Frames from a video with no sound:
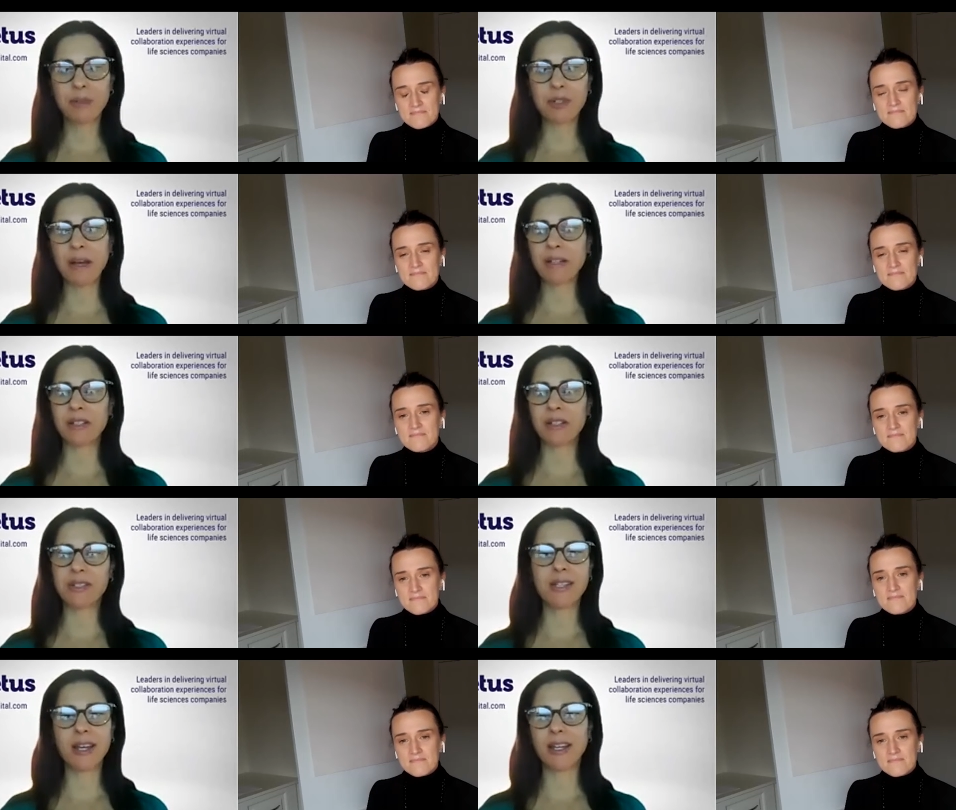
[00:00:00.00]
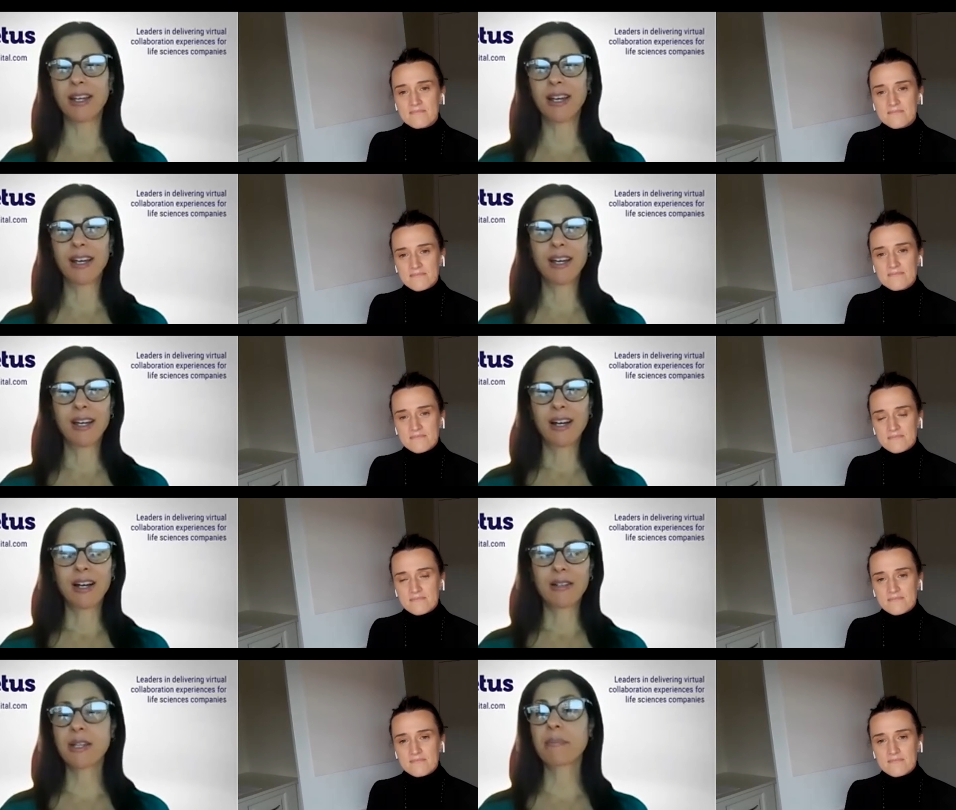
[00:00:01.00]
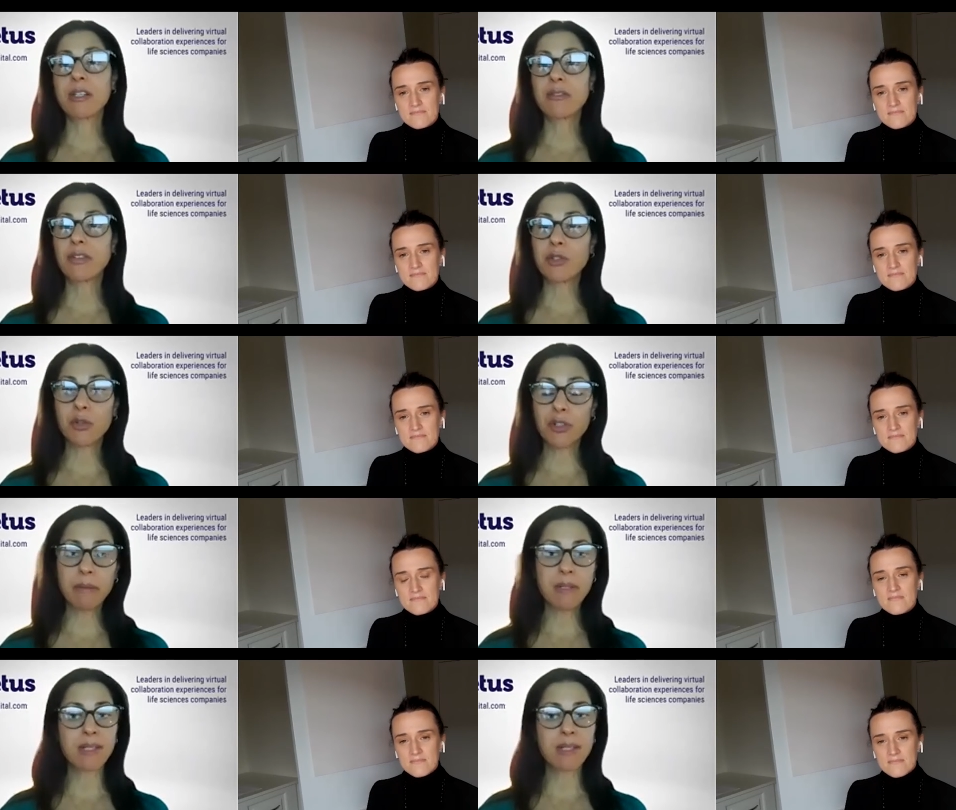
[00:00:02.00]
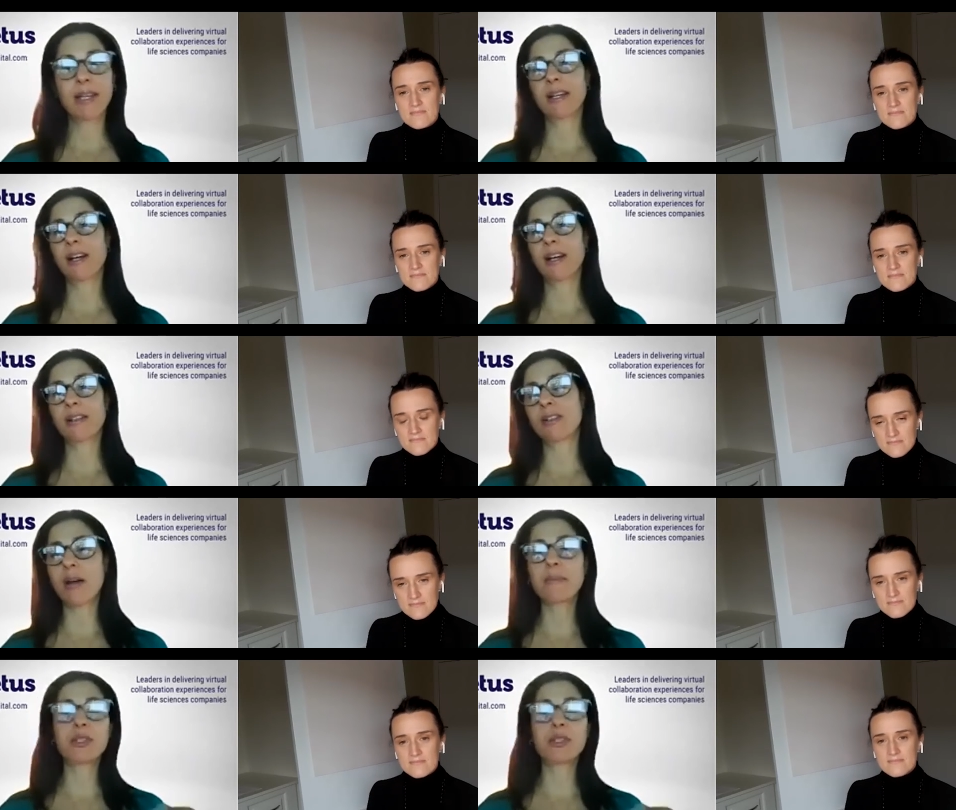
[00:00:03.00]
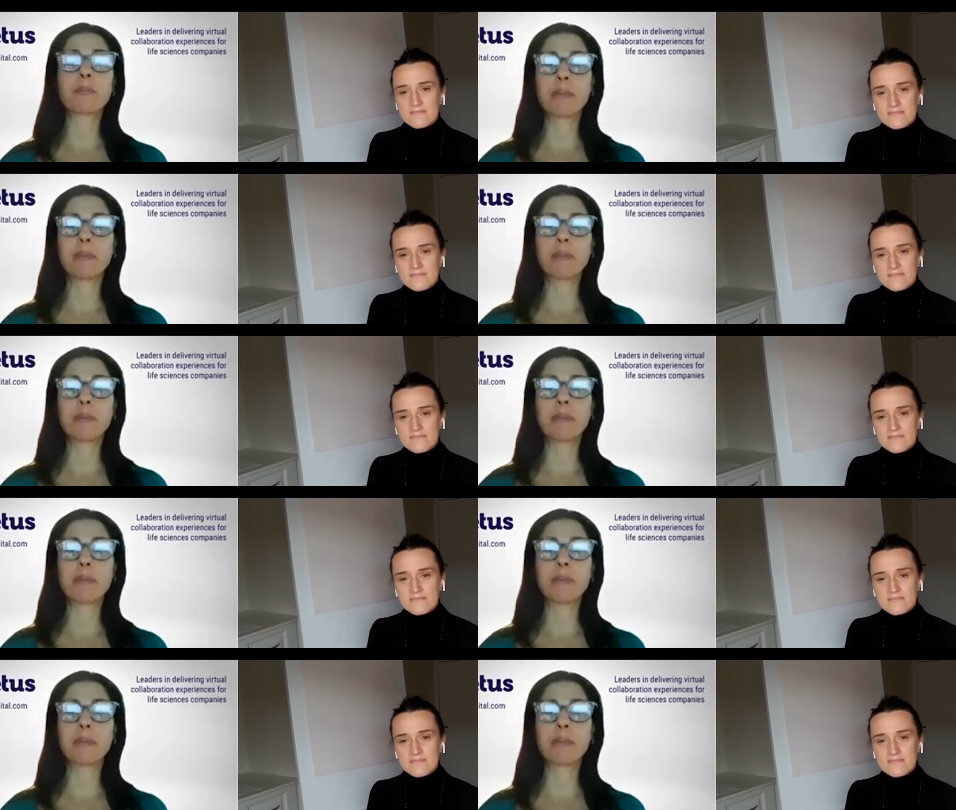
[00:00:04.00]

Speaker 1: perspective and say uh, some individuals might be saying, you know, I'm so